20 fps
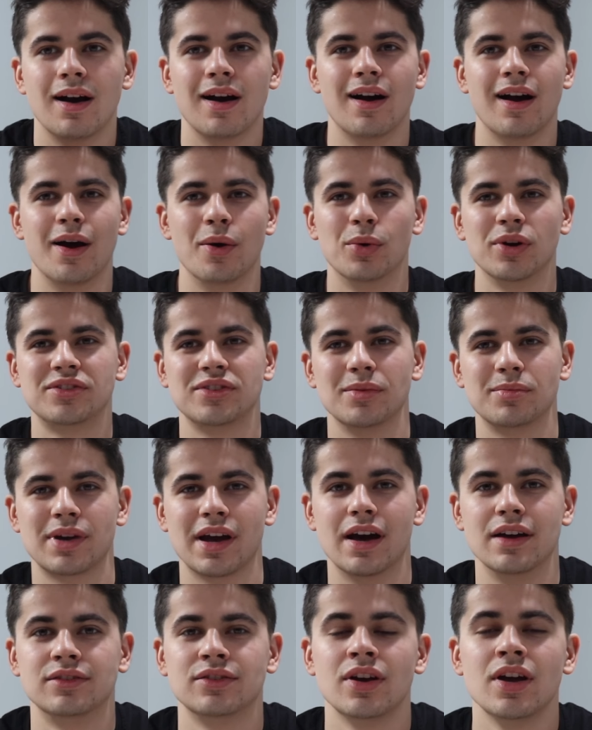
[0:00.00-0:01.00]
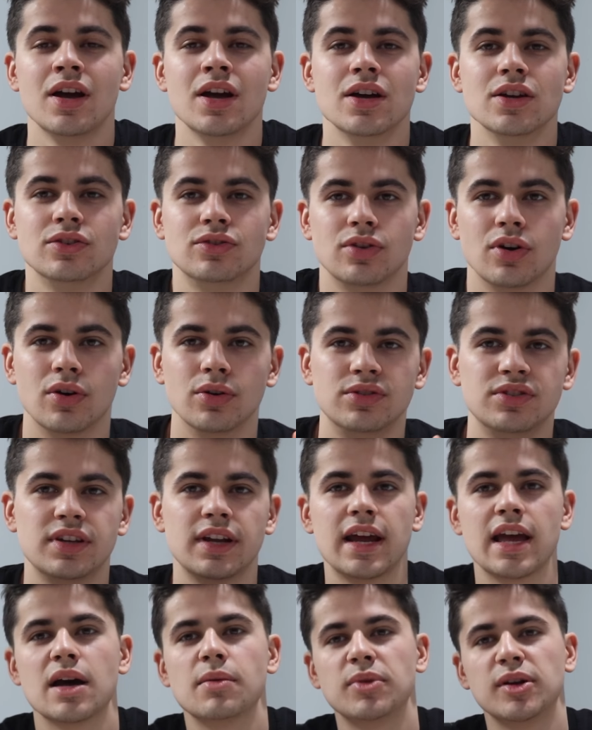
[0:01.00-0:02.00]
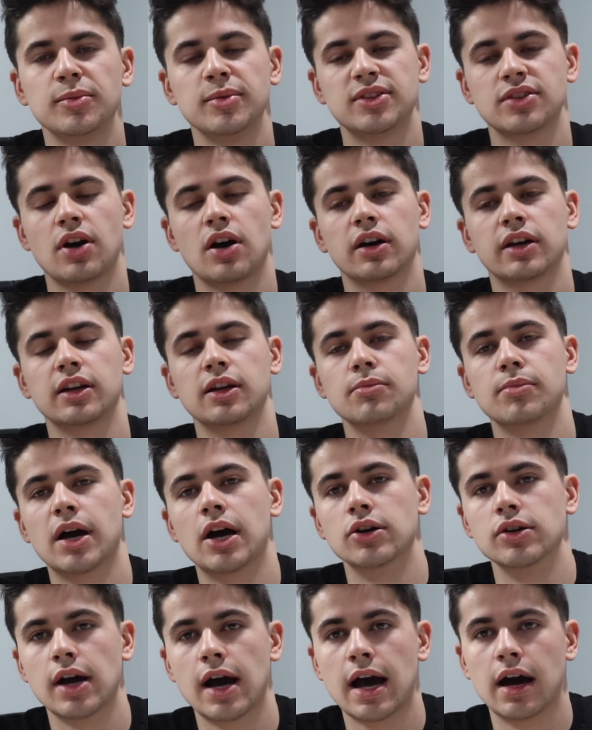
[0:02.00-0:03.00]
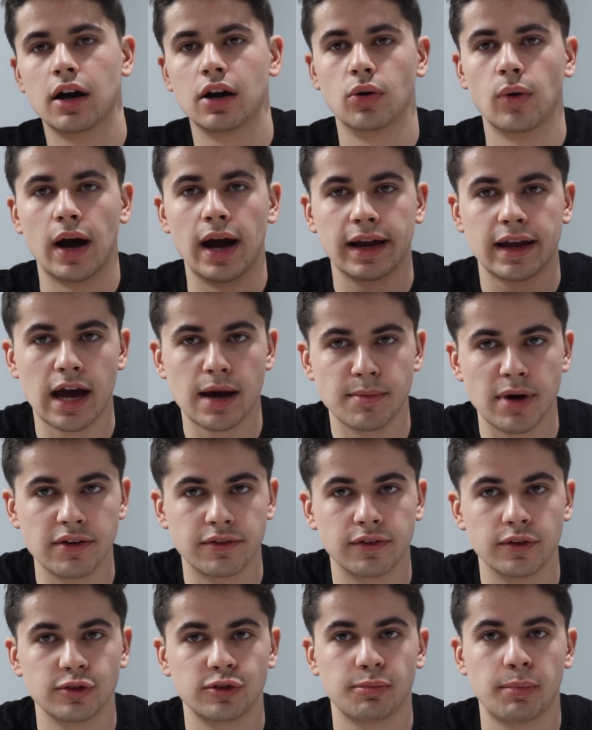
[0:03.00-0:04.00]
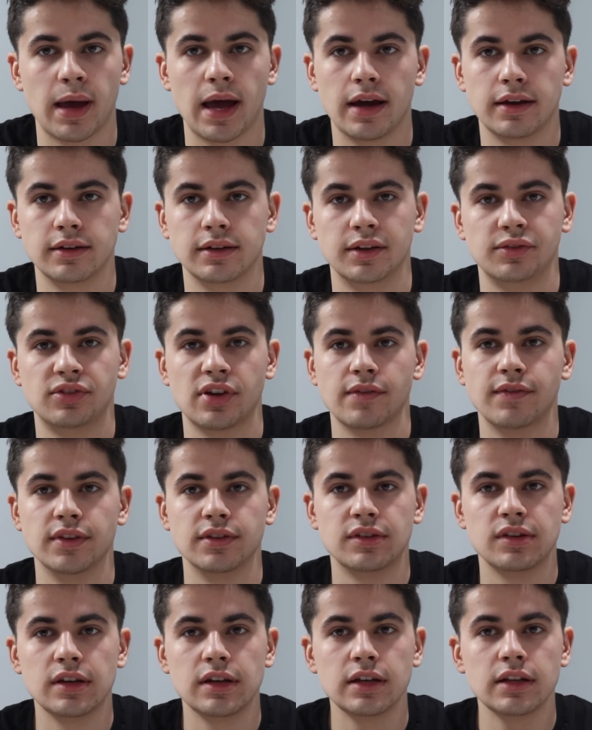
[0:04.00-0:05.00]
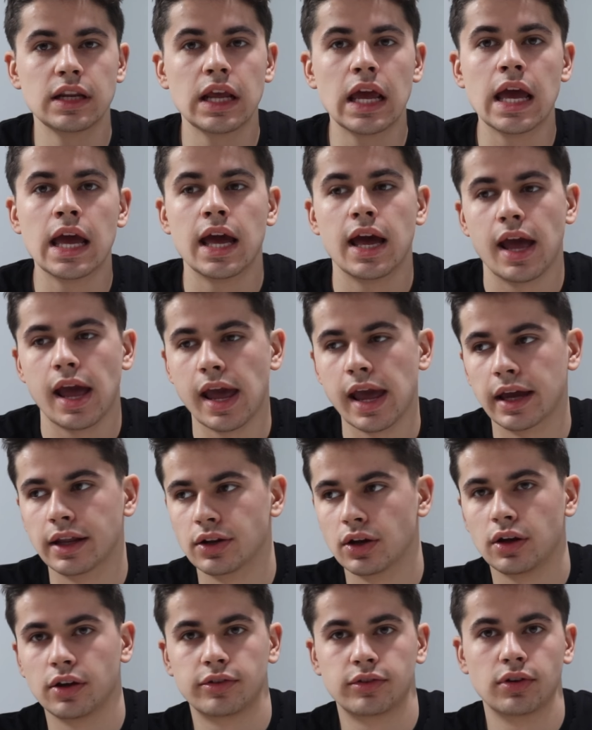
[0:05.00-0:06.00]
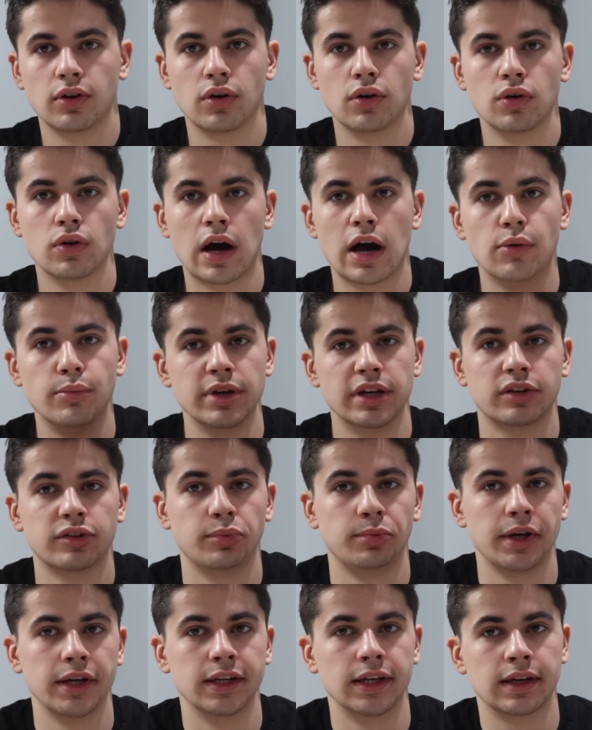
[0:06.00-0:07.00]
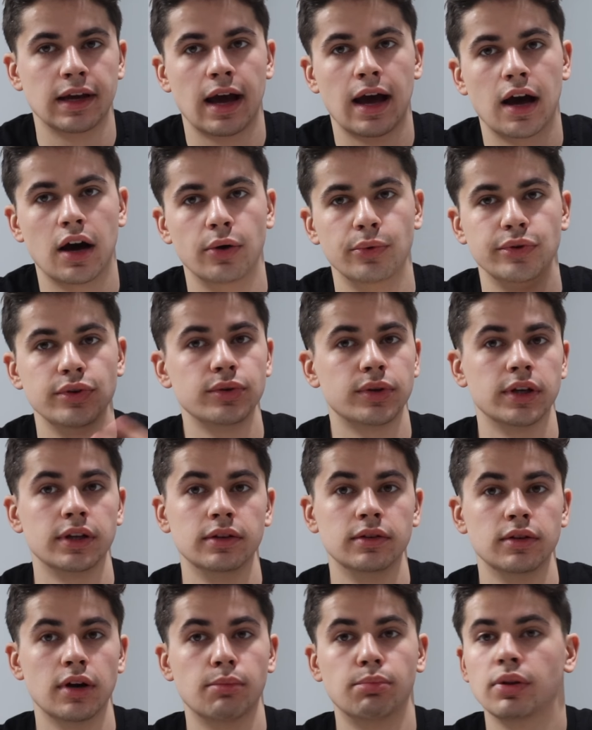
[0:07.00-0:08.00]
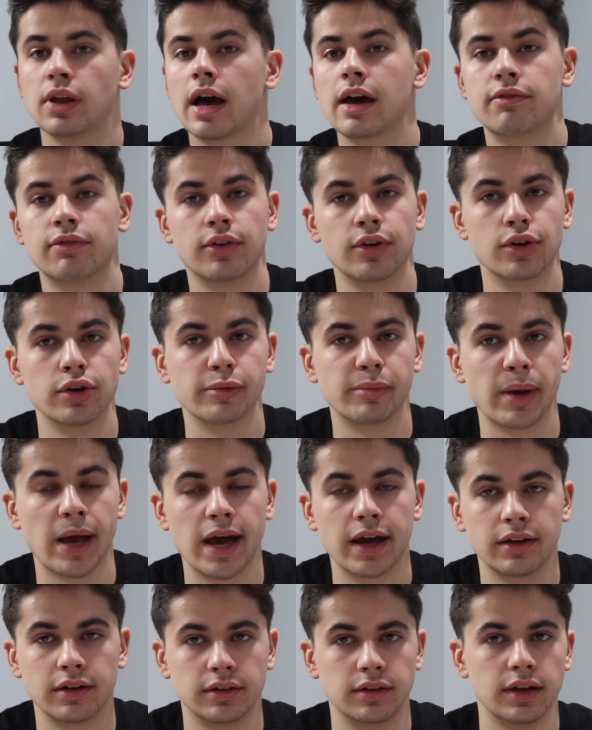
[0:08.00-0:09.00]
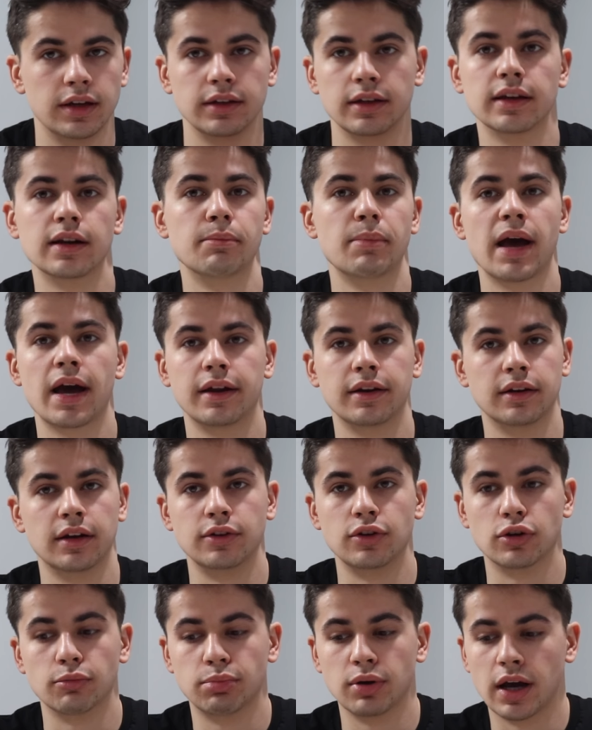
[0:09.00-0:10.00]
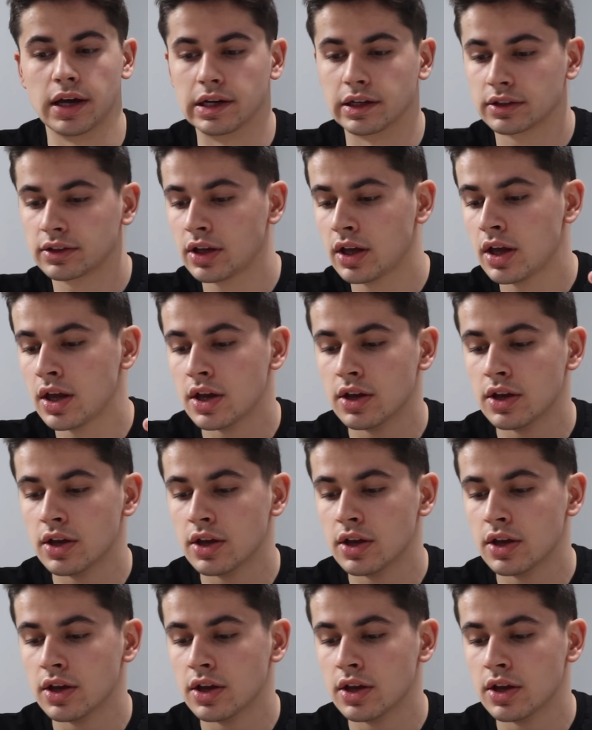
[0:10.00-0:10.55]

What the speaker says: Hi, what's up guys? So today I'm going to be talking about how I got my first patent at 17, and also I'll be explaining how you can apply for your patent and get a patent on your product.